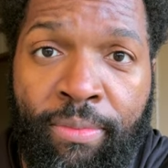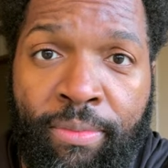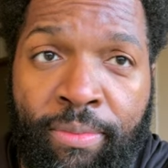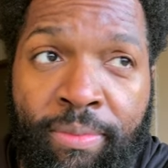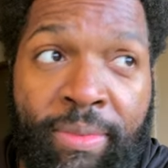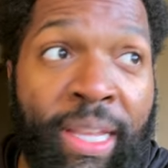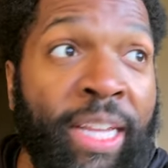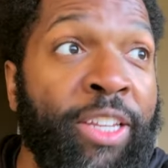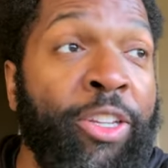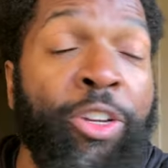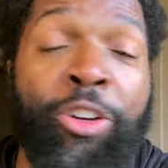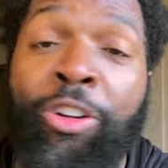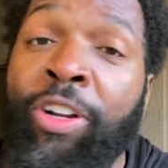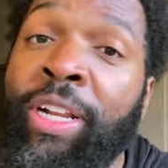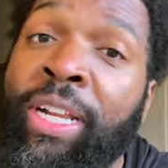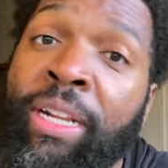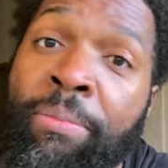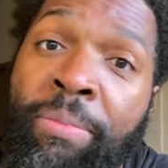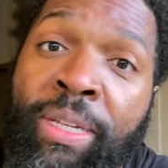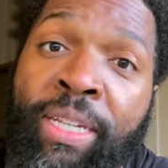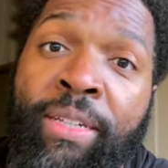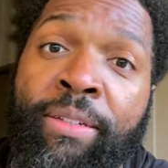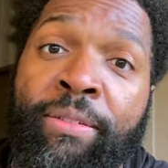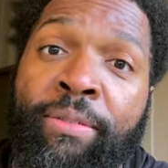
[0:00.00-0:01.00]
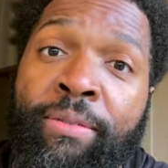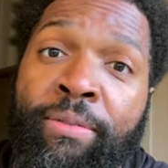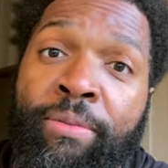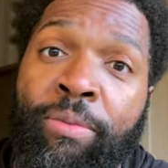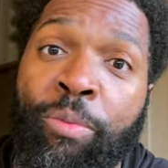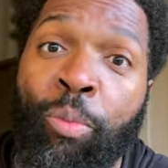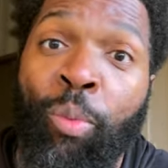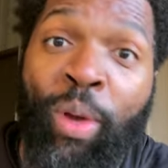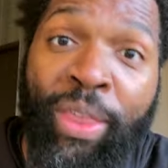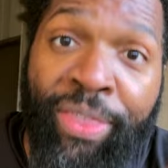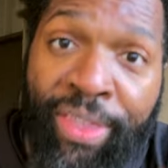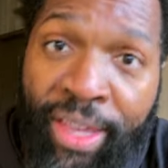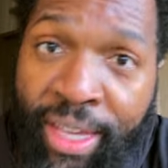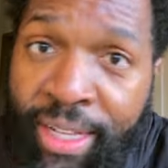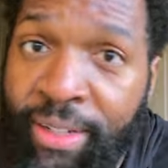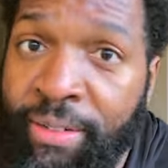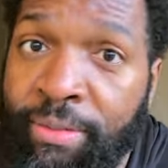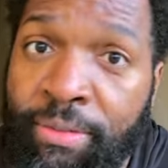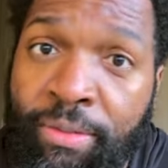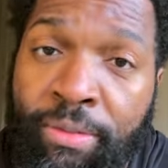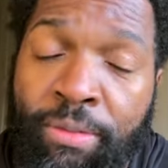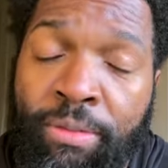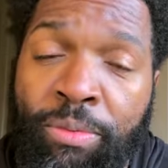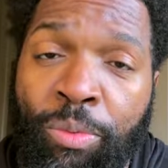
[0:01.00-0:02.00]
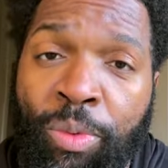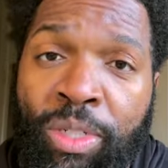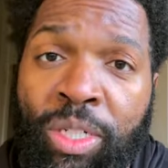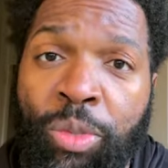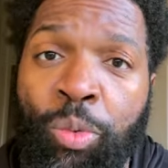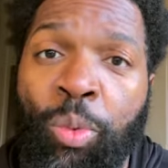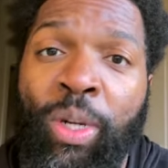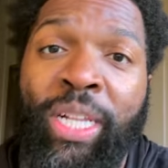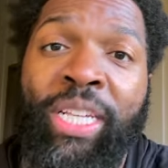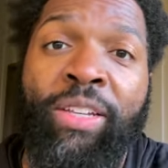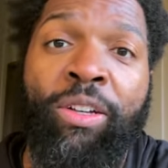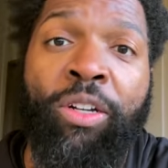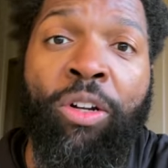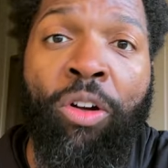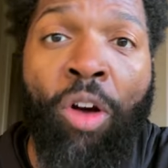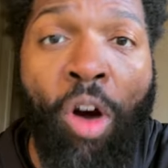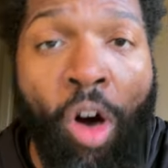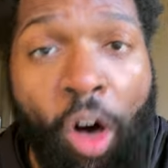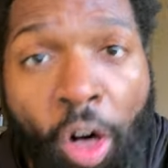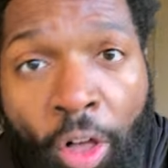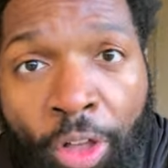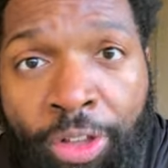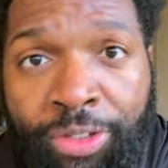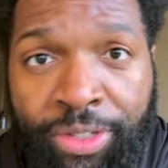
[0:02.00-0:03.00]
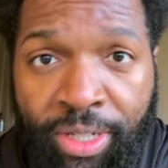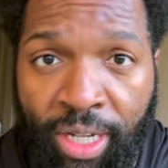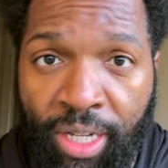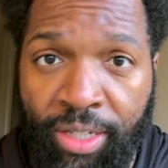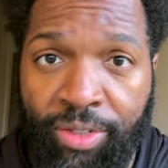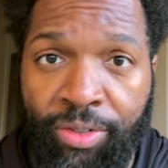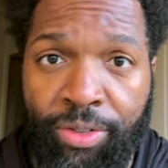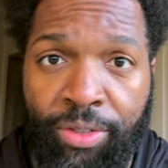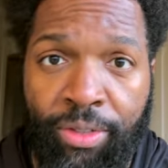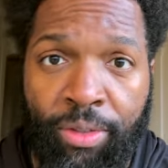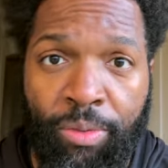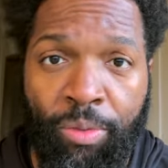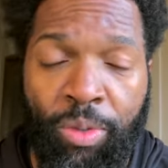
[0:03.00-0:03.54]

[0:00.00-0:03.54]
then you're an enemy within, which is what he calls us,